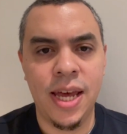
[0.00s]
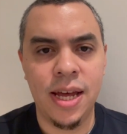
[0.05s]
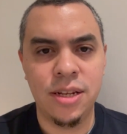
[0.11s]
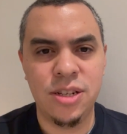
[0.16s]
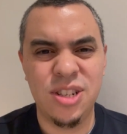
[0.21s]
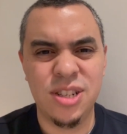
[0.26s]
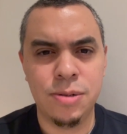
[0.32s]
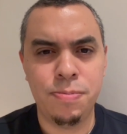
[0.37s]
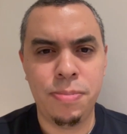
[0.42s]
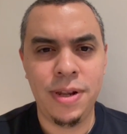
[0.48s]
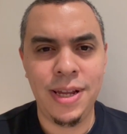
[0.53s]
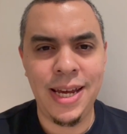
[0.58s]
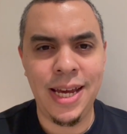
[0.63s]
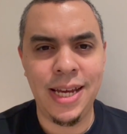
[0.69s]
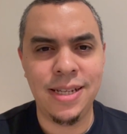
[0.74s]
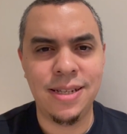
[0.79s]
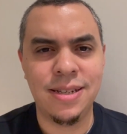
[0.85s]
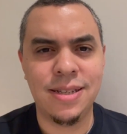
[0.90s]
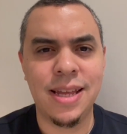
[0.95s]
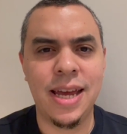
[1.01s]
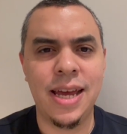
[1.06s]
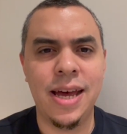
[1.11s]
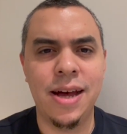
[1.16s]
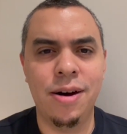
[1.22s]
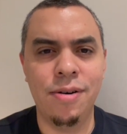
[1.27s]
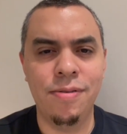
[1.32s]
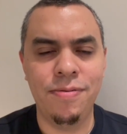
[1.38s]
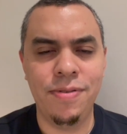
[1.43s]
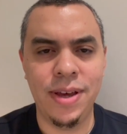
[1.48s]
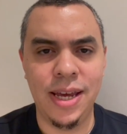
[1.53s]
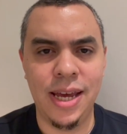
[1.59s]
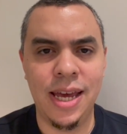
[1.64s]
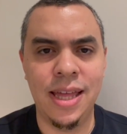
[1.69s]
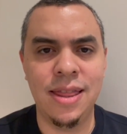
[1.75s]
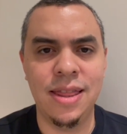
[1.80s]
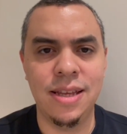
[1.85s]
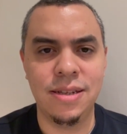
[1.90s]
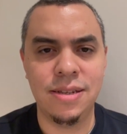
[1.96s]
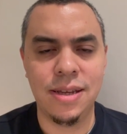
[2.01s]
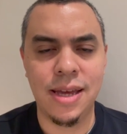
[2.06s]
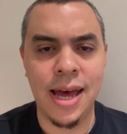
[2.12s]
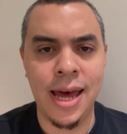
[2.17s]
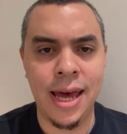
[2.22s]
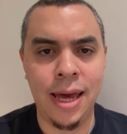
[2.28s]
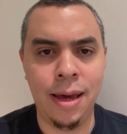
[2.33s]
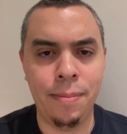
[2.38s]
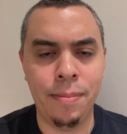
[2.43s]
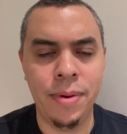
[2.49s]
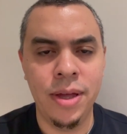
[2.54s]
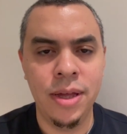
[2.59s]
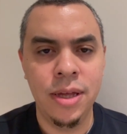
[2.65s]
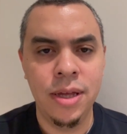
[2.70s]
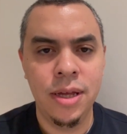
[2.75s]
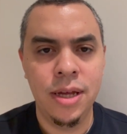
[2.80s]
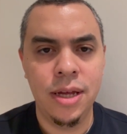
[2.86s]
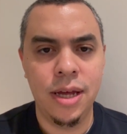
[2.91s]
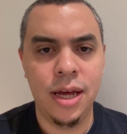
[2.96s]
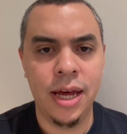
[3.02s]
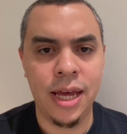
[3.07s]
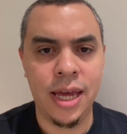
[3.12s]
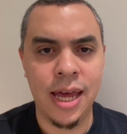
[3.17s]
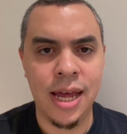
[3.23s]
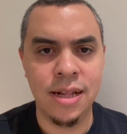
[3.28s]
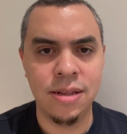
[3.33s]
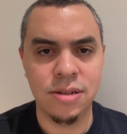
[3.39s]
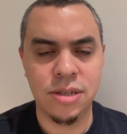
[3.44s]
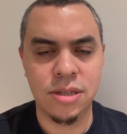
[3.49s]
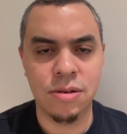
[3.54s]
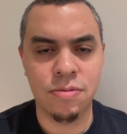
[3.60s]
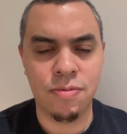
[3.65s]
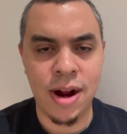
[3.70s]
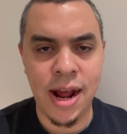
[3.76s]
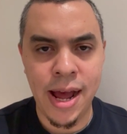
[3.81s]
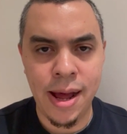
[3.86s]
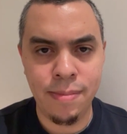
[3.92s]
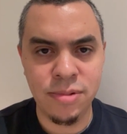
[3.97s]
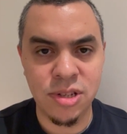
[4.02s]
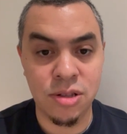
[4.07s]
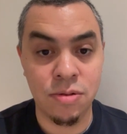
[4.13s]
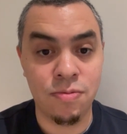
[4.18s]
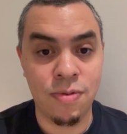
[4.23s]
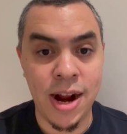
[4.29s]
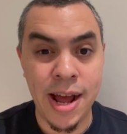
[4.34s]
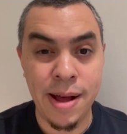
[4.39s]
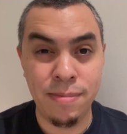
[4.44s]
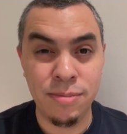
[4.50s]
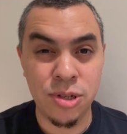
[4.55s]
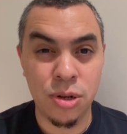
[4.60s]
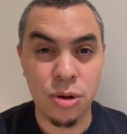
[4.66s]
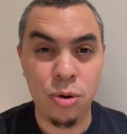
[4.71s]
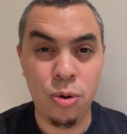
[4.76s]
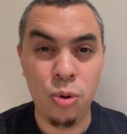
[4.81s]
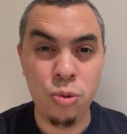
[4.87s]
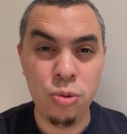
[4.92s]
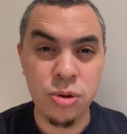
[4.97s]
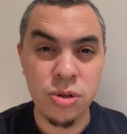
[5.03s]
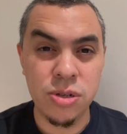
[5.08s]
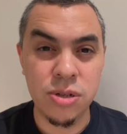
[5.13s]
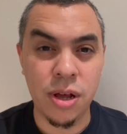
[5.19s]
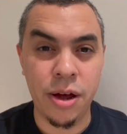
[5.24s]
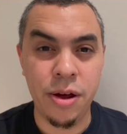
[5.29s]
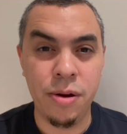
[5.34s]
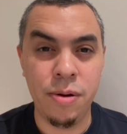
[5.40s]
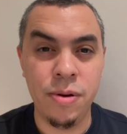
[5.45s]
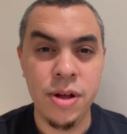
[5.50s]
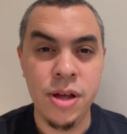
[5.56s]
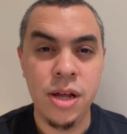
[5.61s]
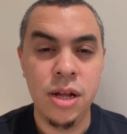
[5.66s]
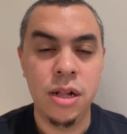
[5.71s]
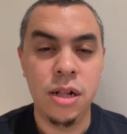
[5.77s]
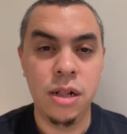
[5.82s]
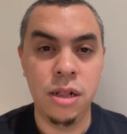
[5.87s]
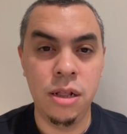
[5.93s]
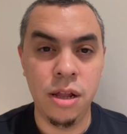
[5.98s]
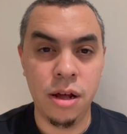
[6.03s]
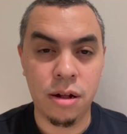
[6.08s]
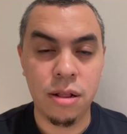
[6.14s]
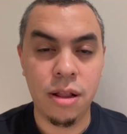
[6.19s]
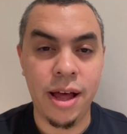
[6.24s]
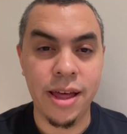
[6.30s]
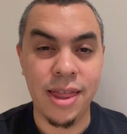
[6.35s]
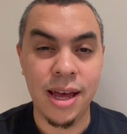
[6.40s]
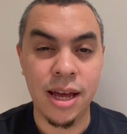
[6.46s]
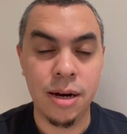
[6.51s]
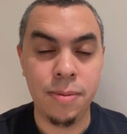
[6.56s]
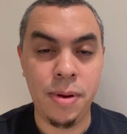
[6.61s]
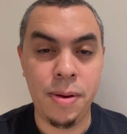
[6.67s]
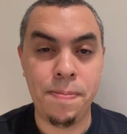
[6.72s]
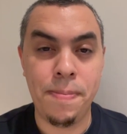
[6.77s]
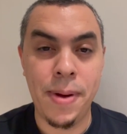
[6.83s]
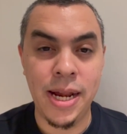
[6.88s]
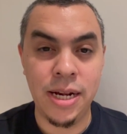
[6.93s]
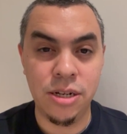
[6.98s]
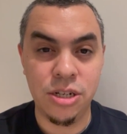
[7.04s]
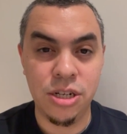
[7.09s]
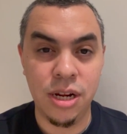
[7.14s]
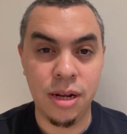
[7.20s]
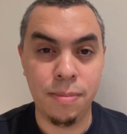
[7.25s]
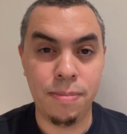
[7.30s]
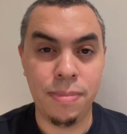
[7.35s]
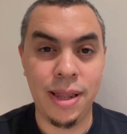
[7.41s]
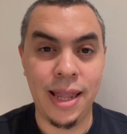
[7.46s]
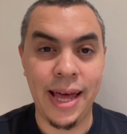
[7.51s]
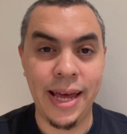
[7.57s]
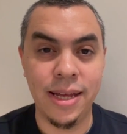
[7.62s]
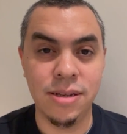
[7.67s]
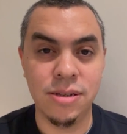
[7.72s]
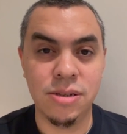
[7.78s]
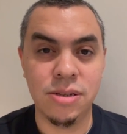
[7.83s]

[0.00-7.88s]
Just please stay healthy in this game. against the Rams. The Rams also look like they're going to be benching players.